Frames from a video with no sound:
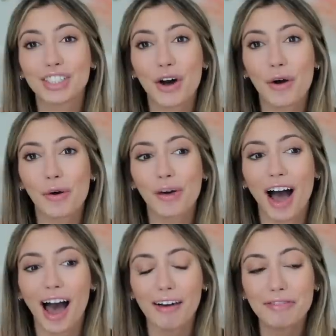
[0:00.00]

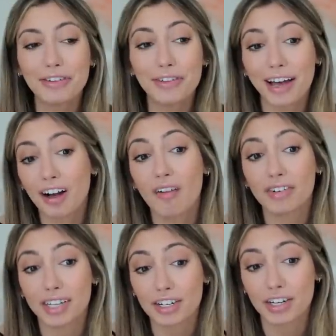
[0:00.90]
So after that
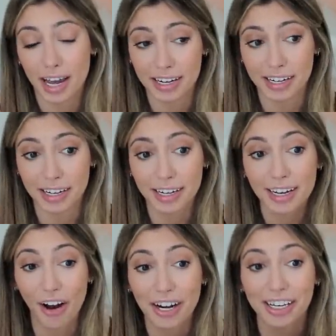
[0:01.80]
conversation ended,
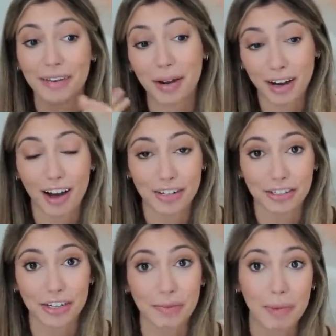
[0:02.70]
Donnie, my
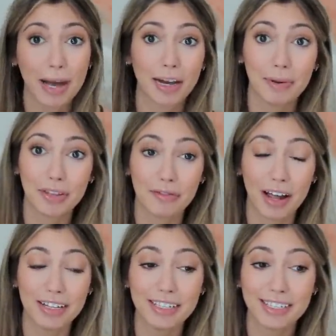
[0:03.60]
contractor, he went back up at the
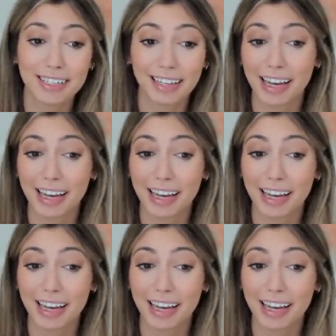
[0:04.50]
fence